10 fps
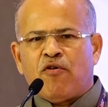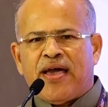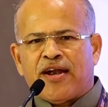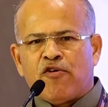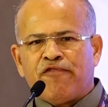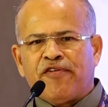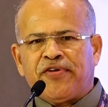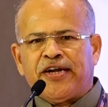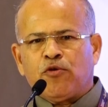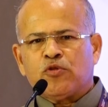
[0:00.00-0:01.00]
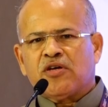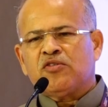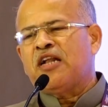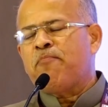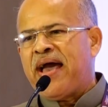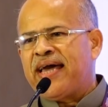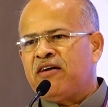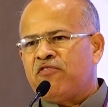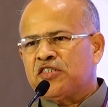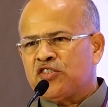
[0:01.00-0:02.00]
as of now around
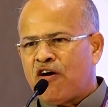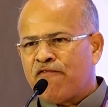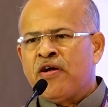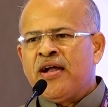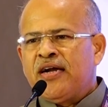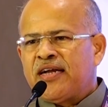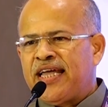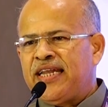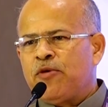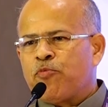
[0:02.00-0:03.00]
52,000 man hours of